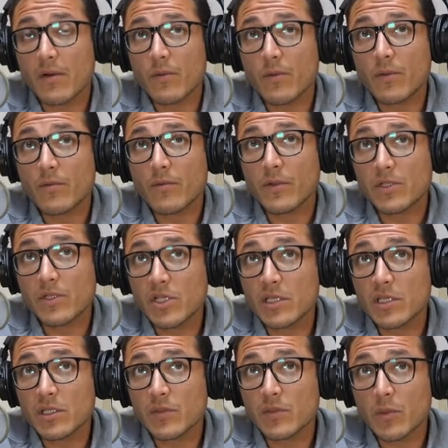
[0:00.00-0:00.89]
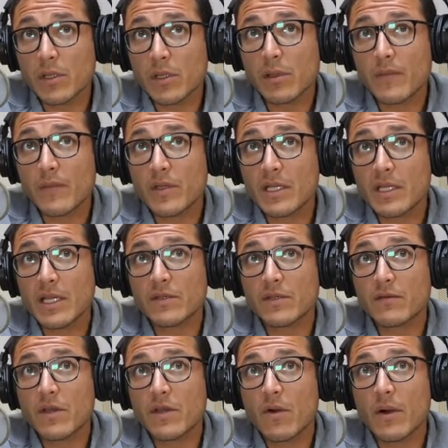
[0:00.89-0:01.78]
when Jesus brings up the days
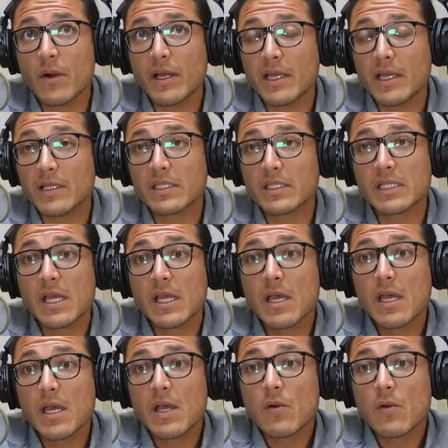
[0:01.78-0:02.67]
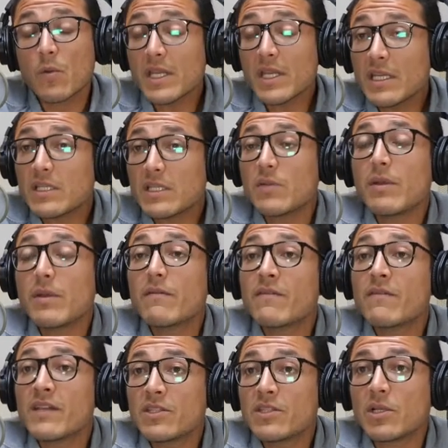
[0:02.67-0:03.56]
of Noah. It's we need to be
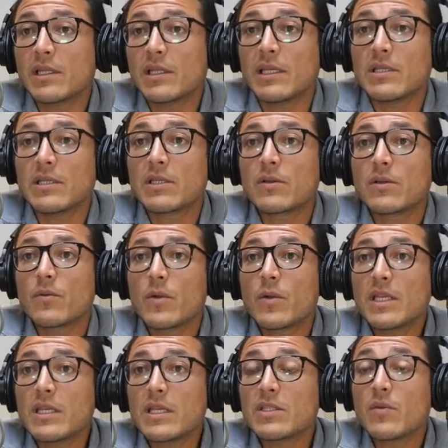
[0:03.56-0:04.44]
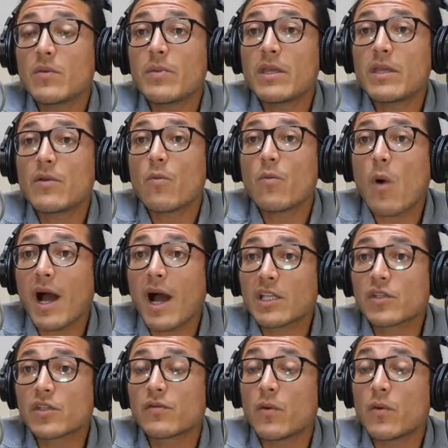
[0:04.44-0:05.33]
vigilant, we need to be
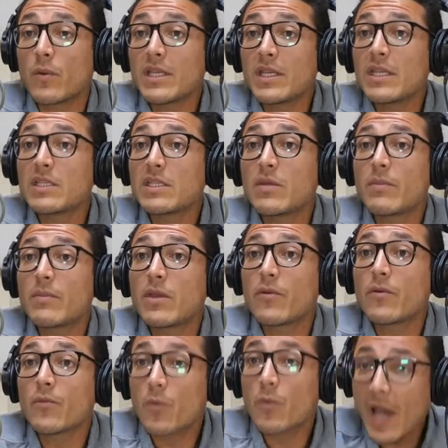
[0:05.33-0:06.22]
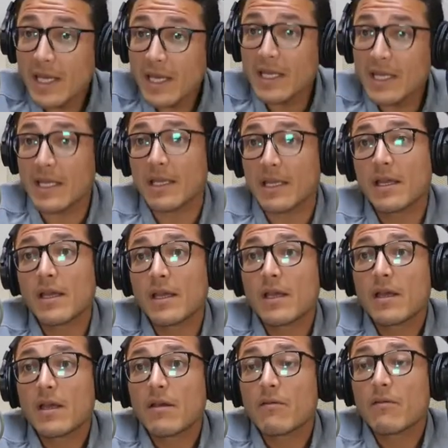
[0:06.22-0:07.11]
watchful, we need to be ready
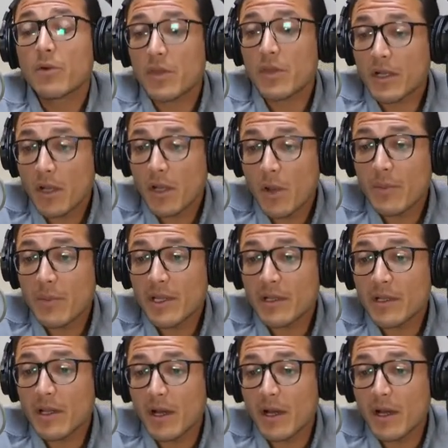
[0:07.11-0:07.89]
for the coming